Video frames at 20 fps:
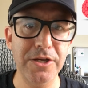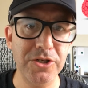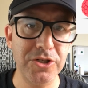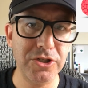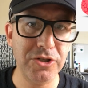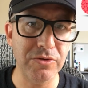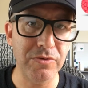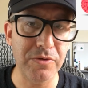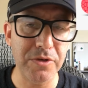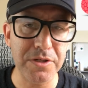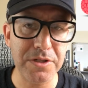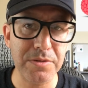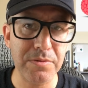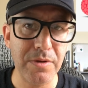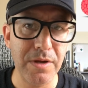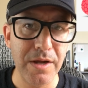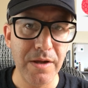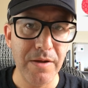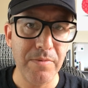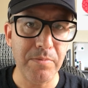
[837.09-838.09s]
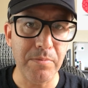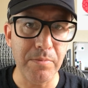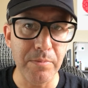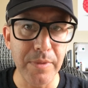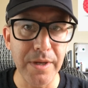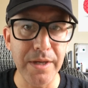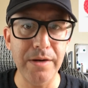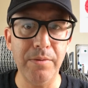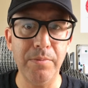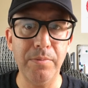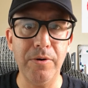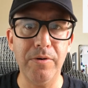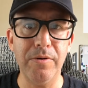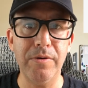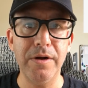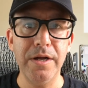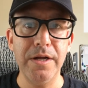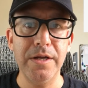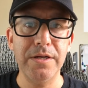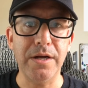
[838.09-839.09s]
shoe this minimal.